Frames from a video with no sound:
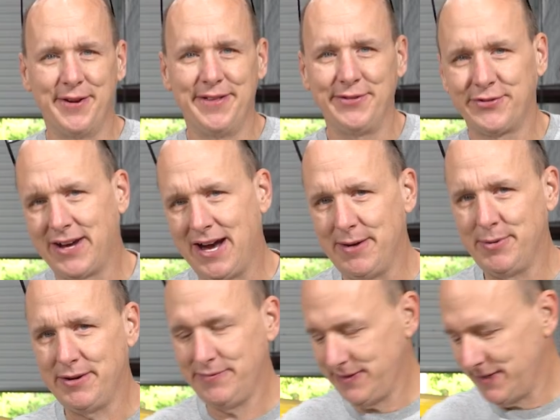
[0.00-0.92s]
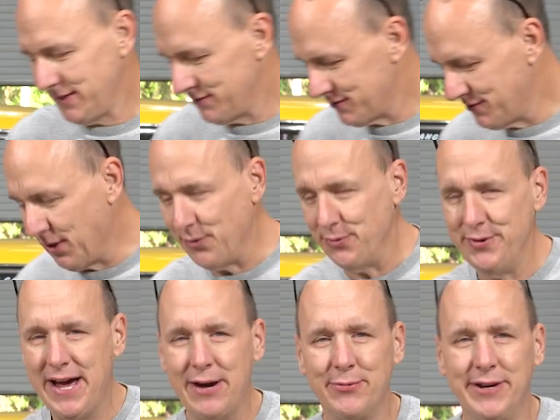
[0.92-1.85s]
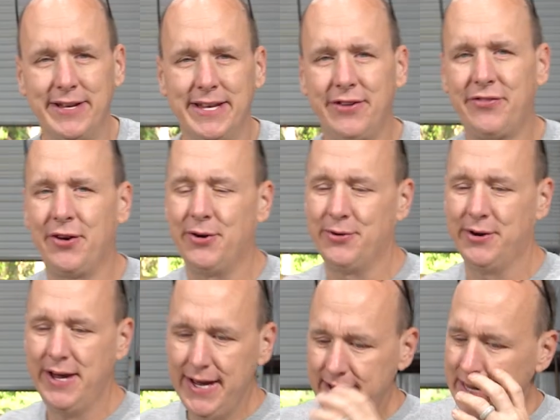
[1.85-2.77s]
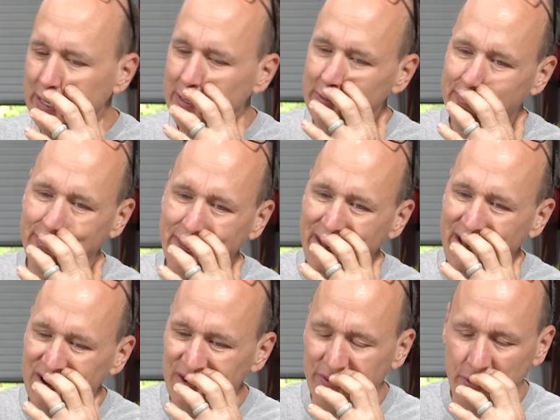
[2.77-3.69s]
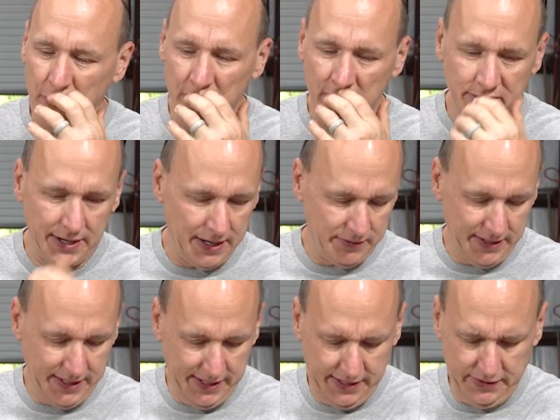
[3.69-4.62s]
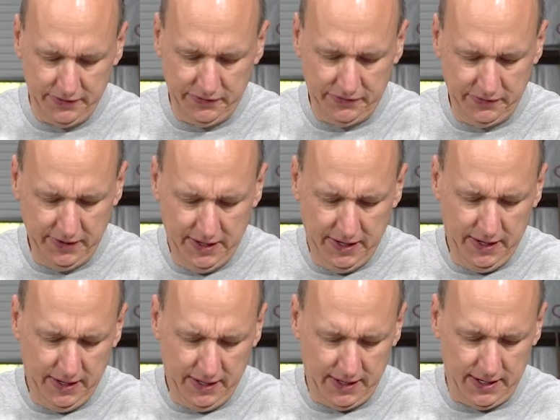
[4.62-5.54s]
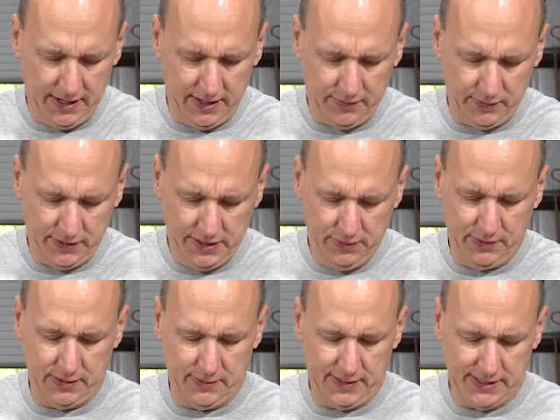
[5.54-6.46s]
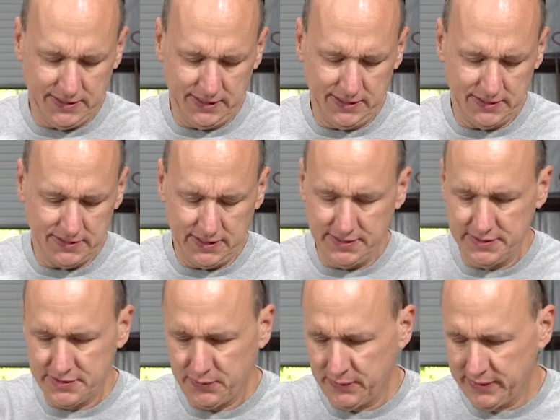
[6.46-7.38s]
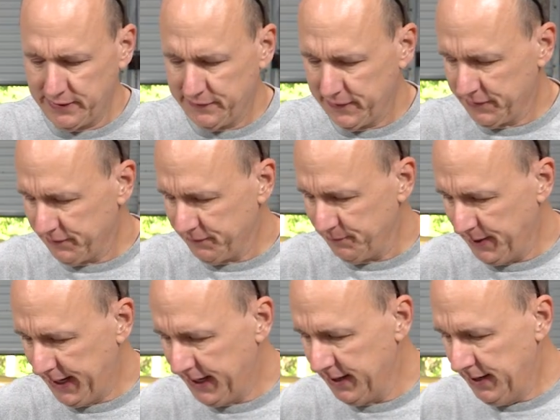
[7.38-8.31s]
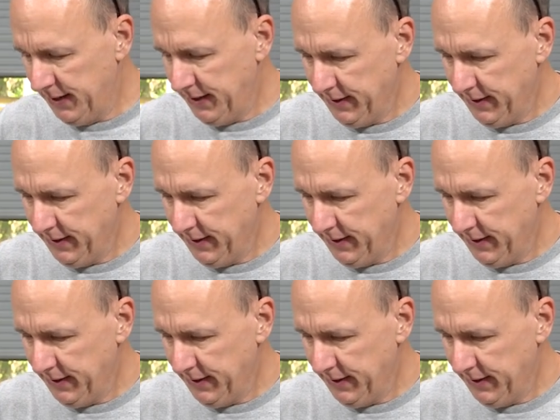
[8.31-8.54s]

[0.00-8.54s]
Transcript: of those cop-out videos. No, not really. So here's the rundown. It is, well, you are watching this on the 25th of May.